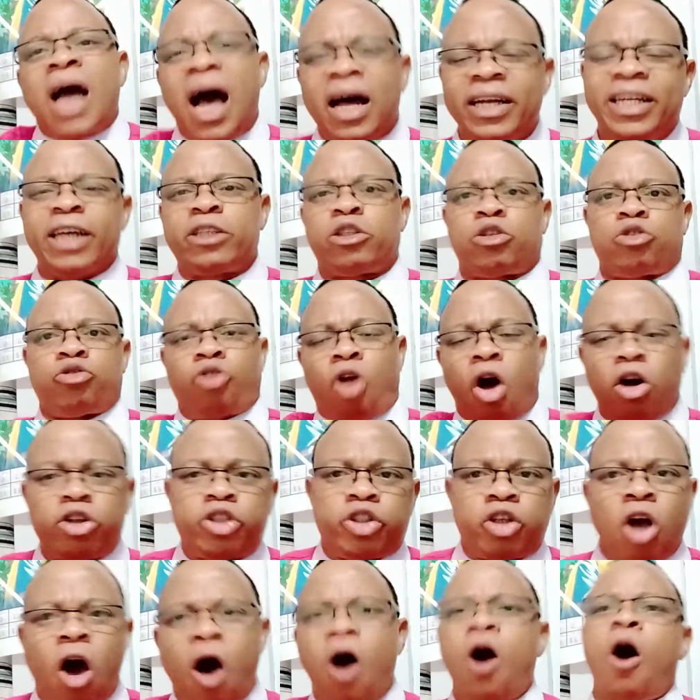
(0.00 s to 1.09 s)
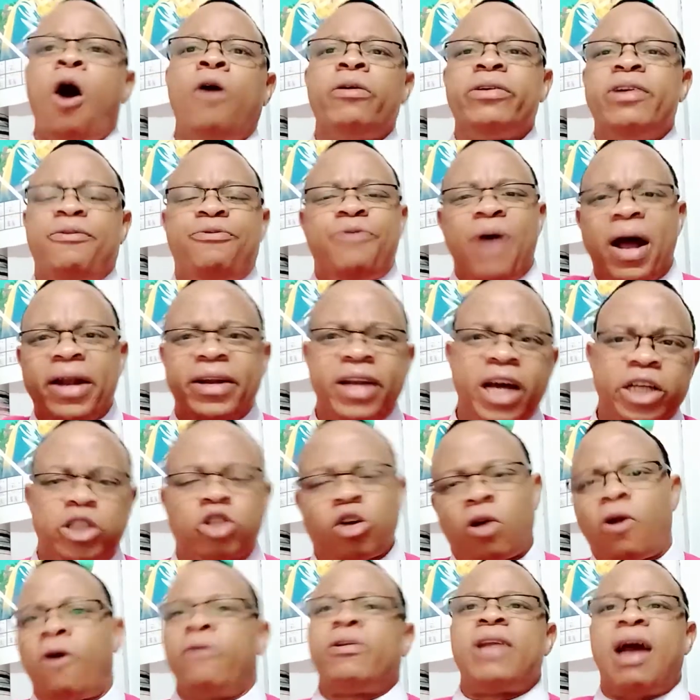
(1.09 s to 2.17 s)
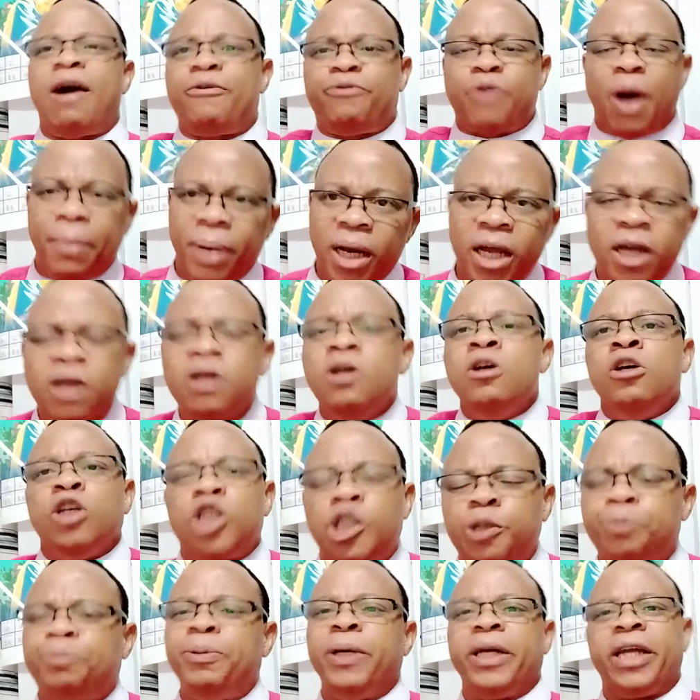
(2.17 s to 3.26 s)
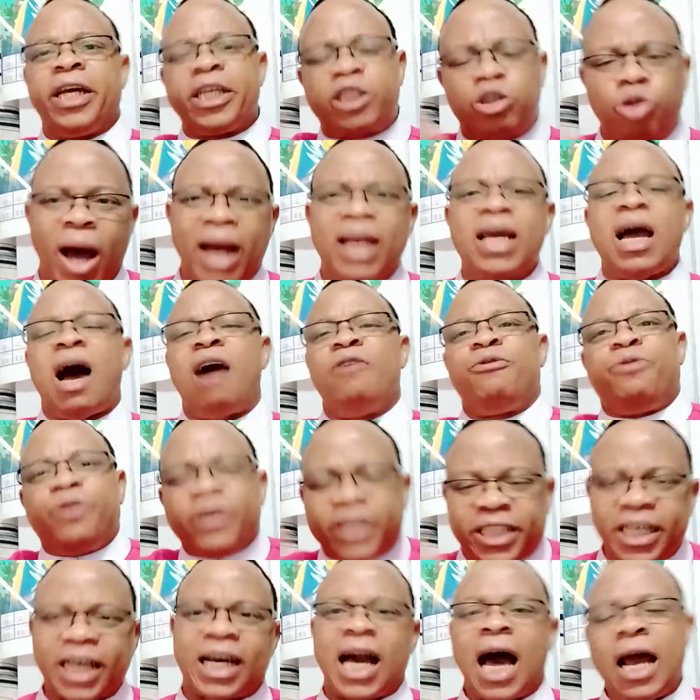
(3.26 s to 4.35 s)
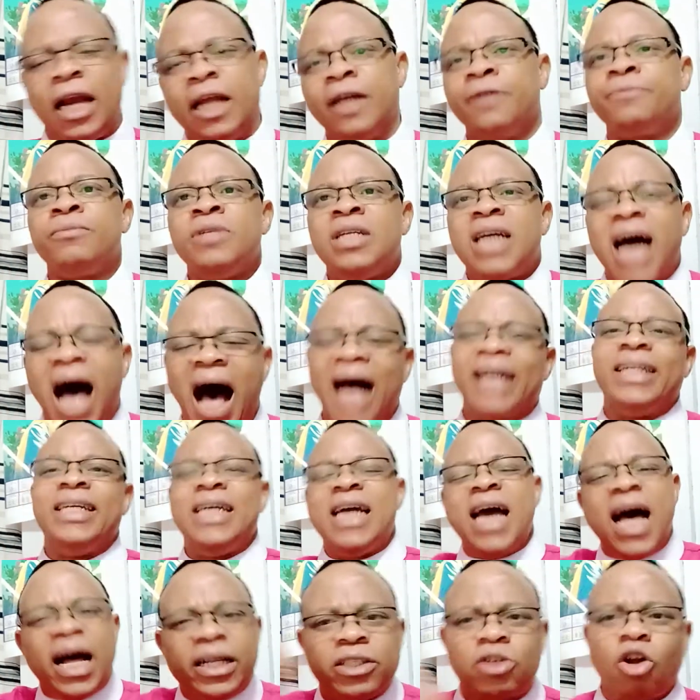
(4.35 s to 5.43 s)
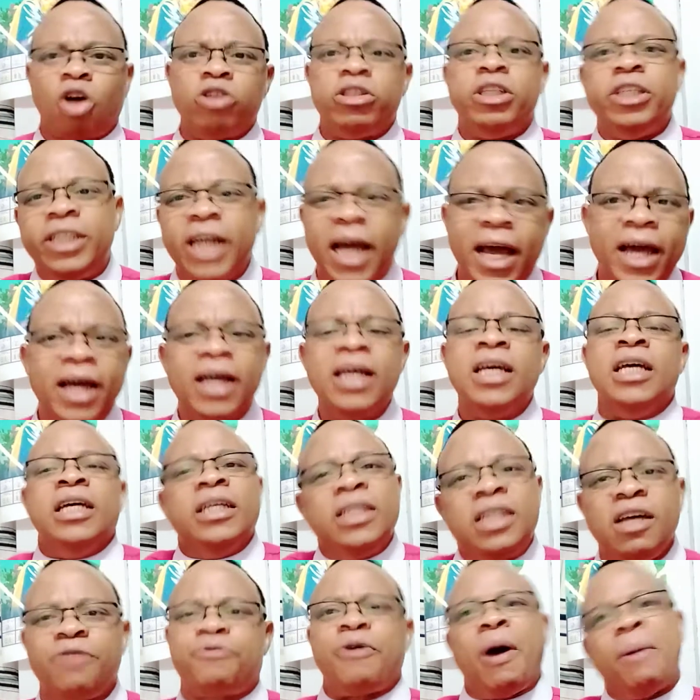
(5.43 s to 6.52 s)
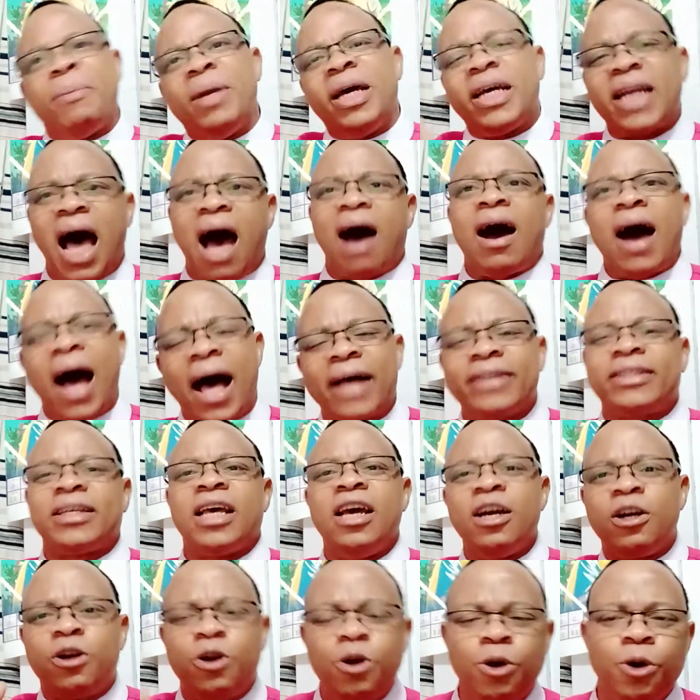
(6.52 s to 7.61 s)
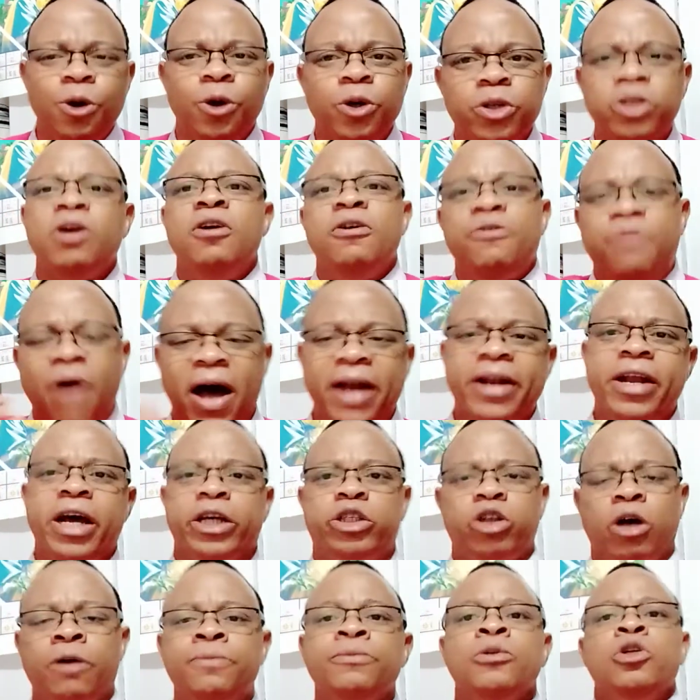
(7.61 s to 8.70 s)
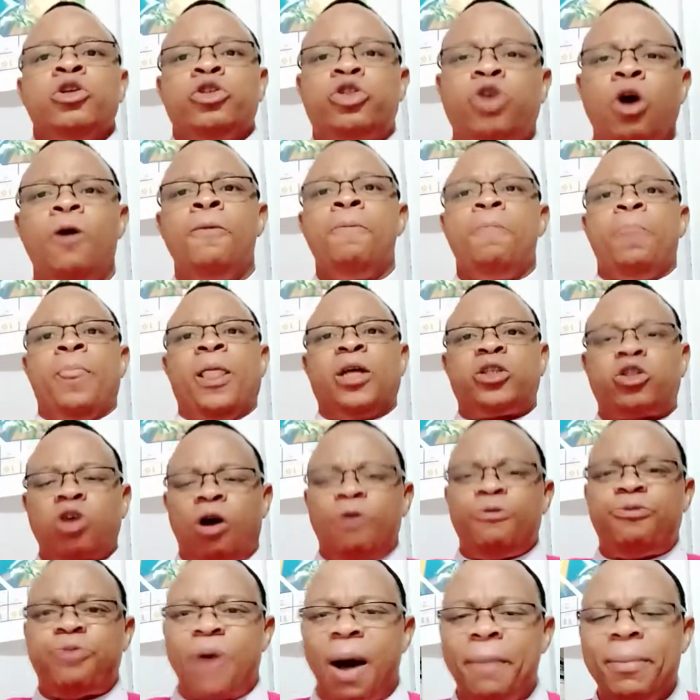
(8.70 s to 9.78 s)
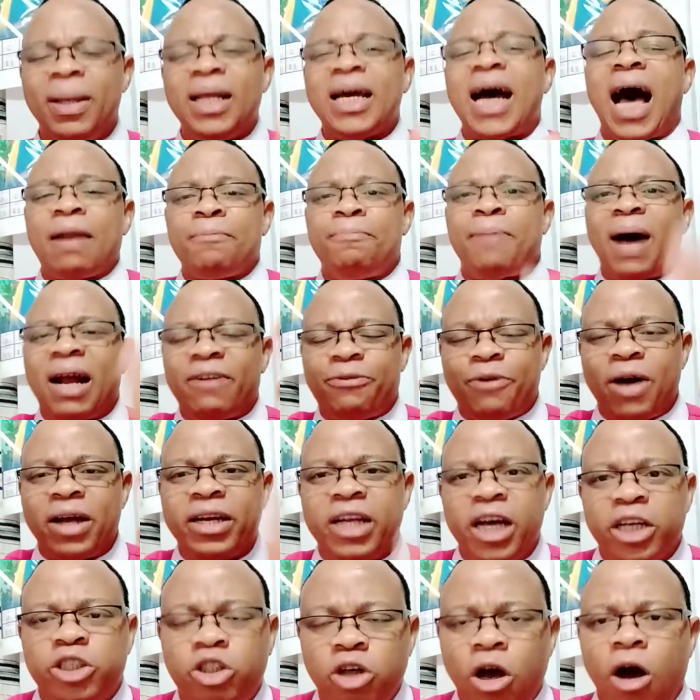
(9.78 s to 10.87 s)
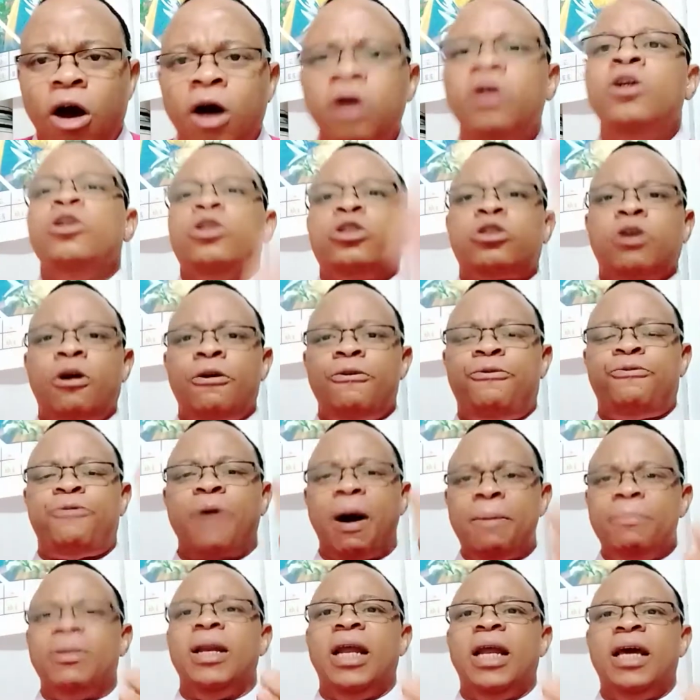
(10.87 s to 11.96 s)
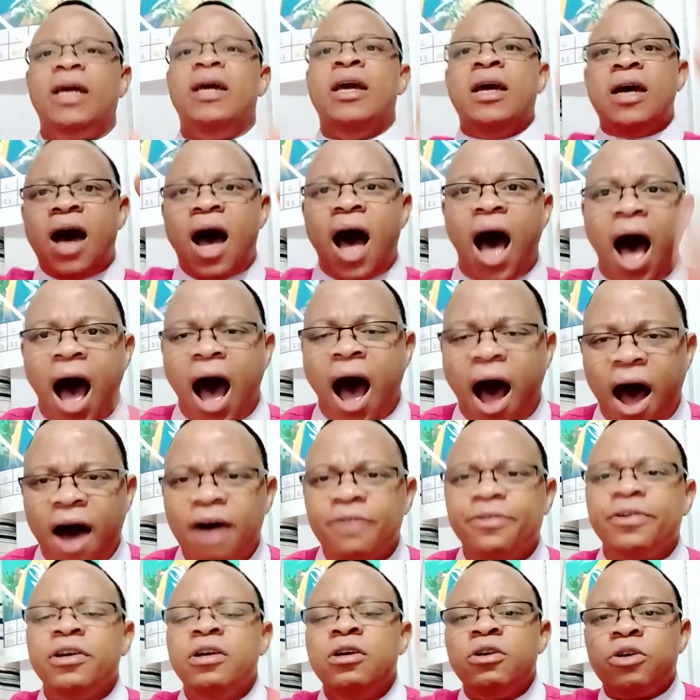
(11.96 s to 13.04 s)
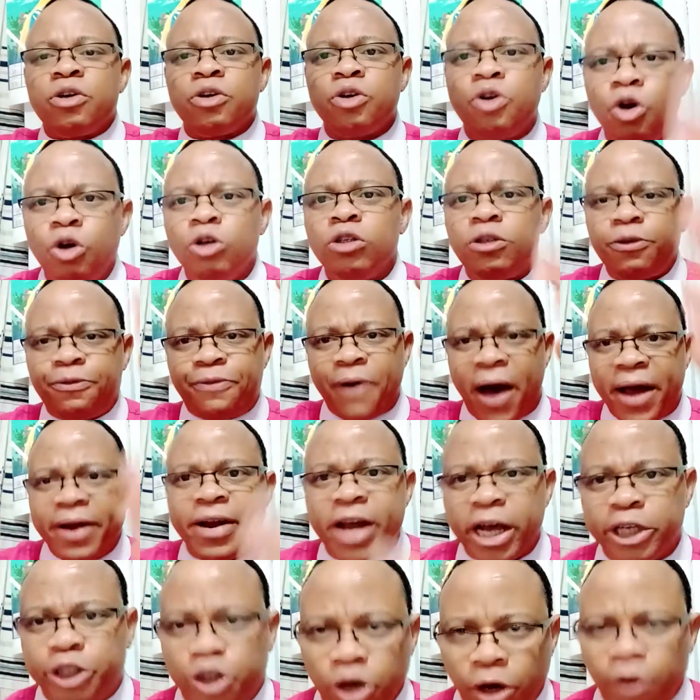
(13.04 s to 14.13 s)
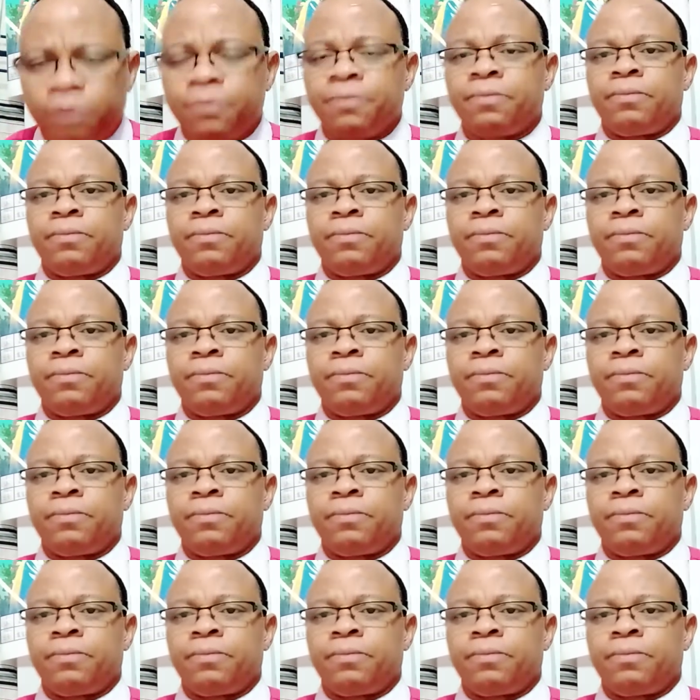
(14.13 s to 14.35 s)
the structure of the foundation of that family spiritually and physically. At the end of the day, the family now has a good foundation. So some family had bad foundation, some family have good foundation.